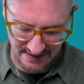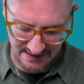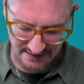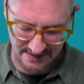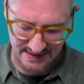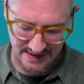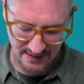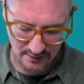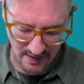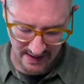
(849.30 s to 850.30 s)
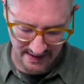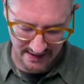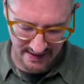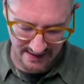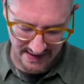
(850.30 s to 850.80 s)
So I start
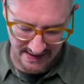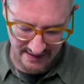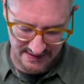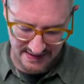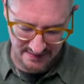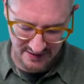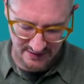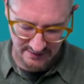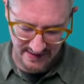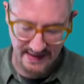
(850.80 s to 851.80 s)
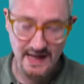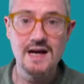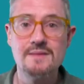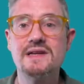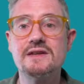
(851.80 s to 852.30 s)
quiet and then it goes into the blue, green,
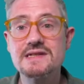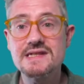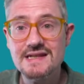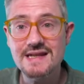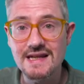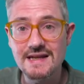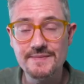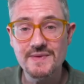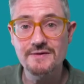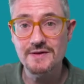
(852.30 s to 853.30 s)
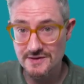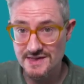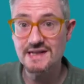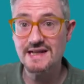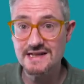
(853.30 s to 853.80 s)
but you'll see if you
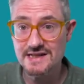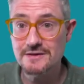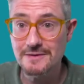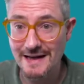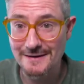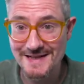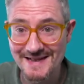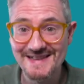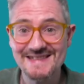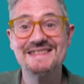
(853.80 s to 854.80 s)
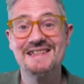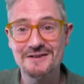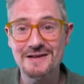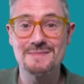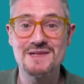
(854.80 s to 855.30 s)
start getting too loud,
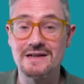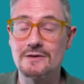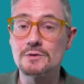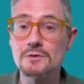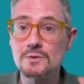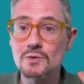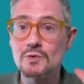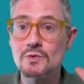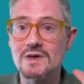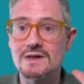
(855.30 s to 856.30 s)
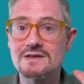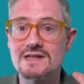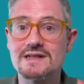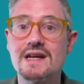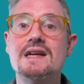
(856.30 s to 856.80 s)
CueCam's going to go, oh, hold
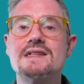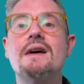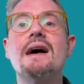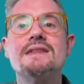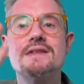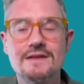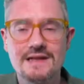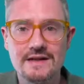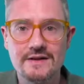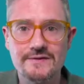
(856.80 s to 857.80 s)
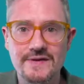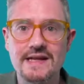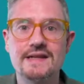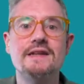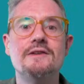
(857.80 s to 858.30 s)
on. So as you're looking at your
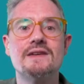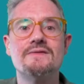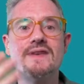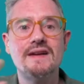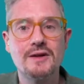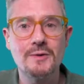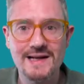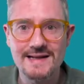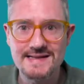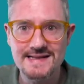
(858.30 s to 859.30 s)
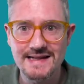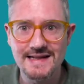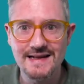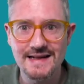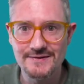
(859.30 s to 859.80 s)
feed, you can very quickly
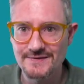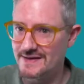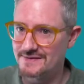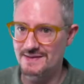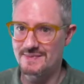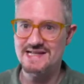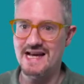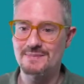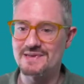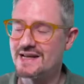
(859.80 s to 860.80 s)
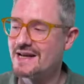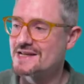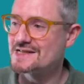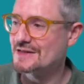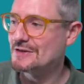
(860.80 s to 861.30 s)
see if something's happened.
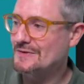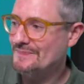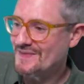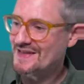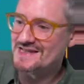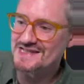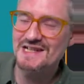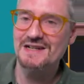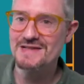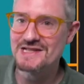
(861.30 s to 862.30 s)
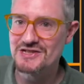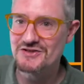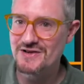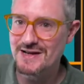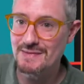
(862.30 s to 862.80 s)
So at the start of this
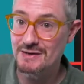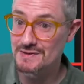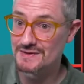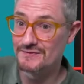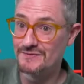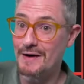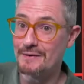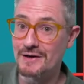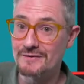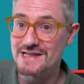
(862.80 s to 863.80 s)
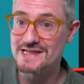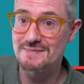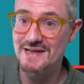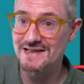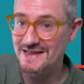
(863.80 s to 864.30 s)
stream, it was very obvious
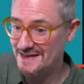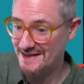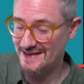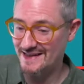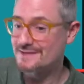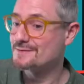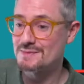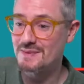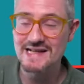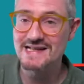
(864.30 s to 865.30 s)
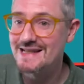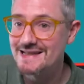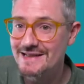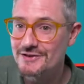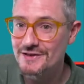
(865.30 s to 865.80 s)
to me that I was playing
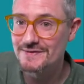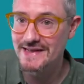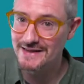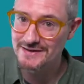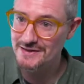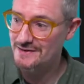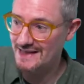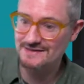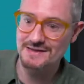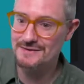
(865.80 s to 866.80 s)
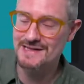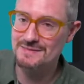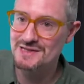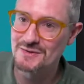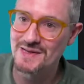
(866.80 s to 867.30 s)
that intro video too loud. So I was
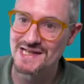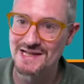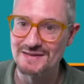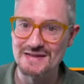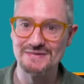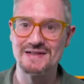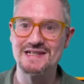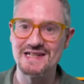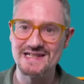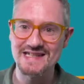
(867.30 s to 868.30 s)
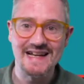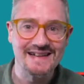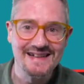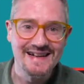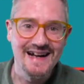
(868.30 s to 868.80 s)
able to quickly go over and adjust
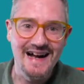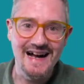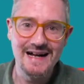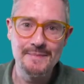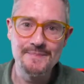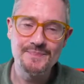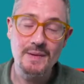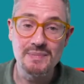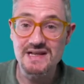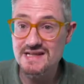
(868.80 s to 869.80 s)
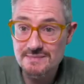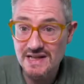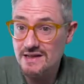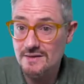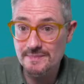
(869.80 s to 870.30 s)
that. But this
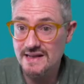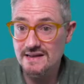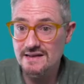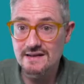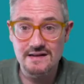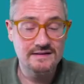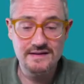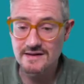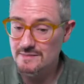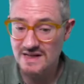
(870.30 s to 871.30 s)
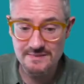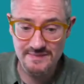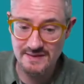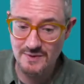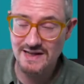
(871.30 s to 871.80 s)
might not be, you
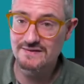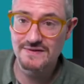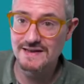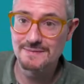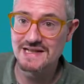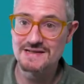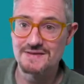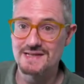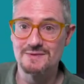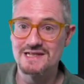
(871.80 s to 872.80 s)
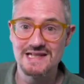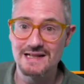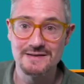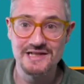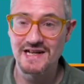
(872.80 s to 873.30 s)
might be waiting 5 minutes for someone to
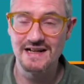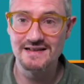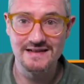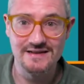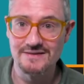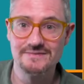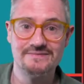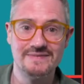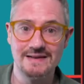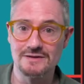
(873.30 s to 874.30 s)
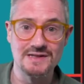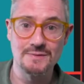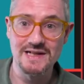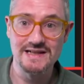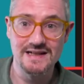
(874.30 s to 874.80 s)
tell you in chat that your levels are
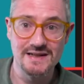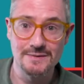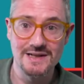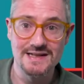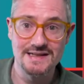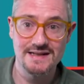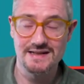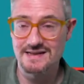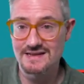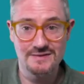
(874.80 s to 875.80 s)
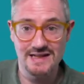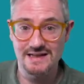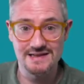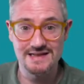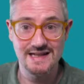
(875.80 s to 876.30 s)
weird otherwise, because it's really
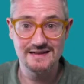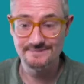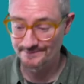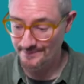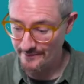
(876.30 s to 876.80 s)
hard to tell